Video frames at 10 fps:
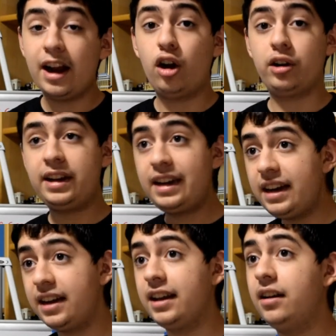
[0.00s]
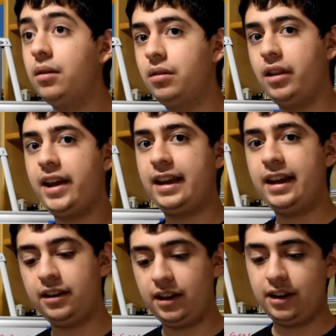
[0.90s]
are heated, like
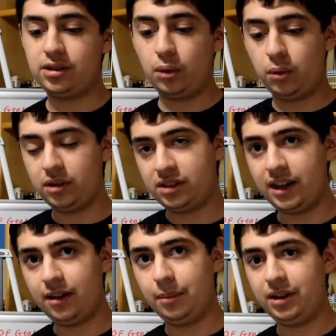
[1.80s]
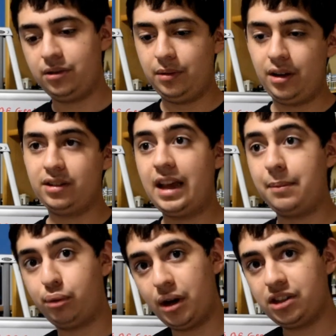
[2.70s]
igneous or sedimentary rocks,
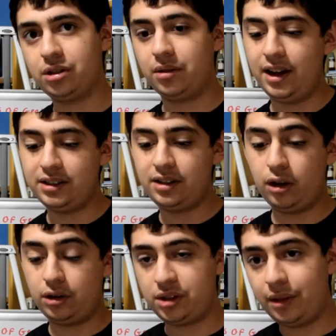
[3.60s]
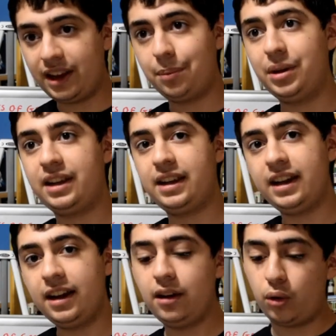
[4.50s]
and pressurized, or so they can be
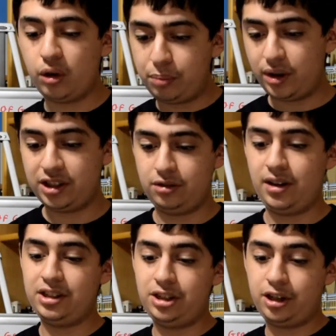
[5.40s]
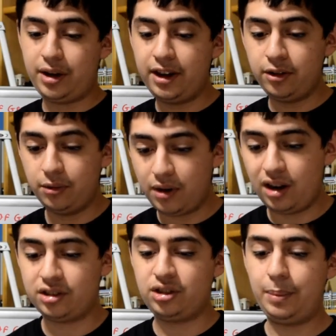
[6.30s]
heated or pressurized to create a new
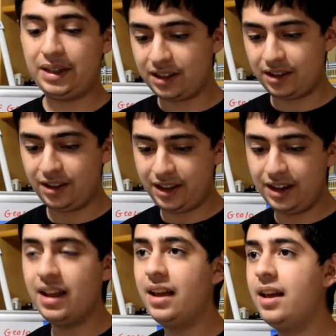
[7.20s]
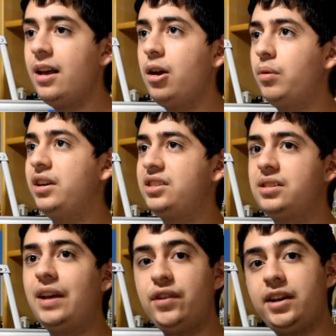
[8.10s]
rock. So basically, when a,
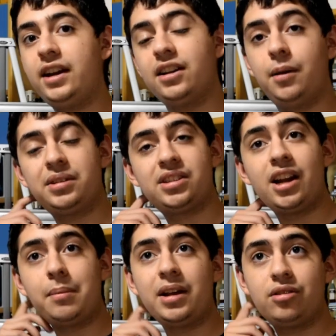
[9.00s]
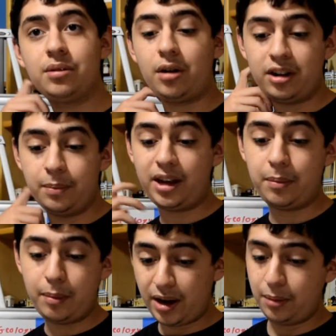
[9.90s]
if you heat up a sedimentary rock, and
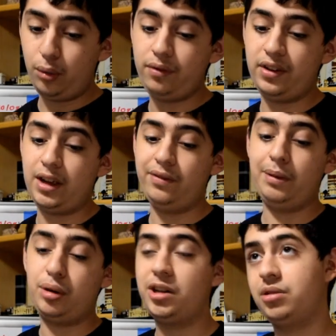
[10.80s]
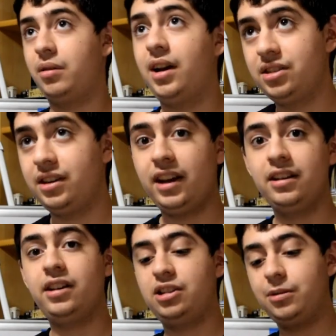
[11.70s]
become a metamorphic. If you pressurize an
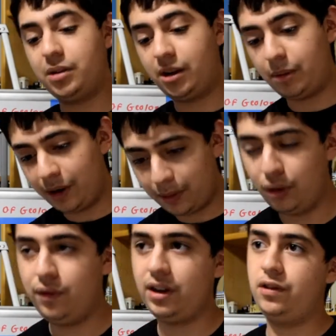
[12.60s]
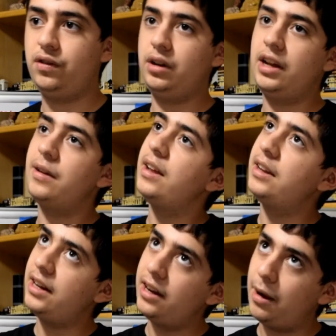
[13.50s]
igneous, it can become a metamorphic. If you
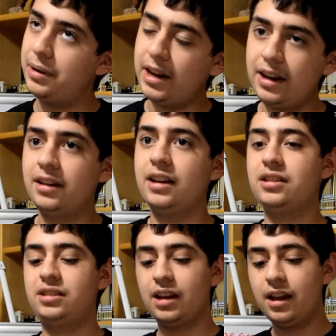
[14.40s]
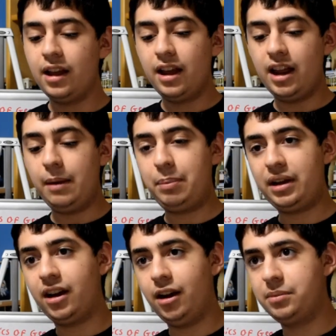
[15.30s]
heat up an igneous, it
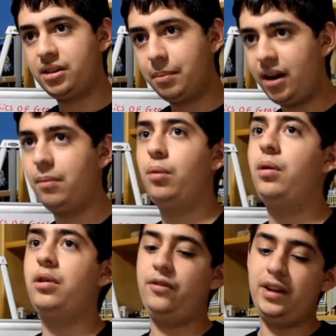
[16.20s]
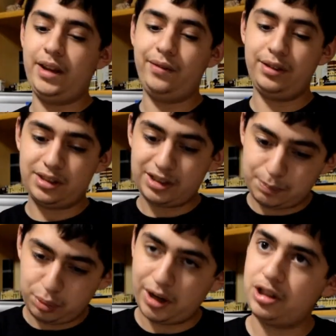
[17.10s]
becomes a metamorphic. If you
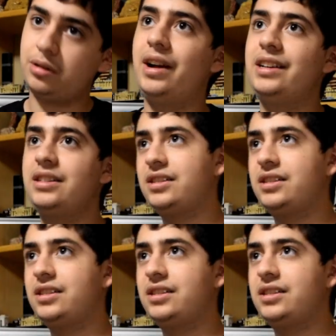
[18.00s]
pressurize a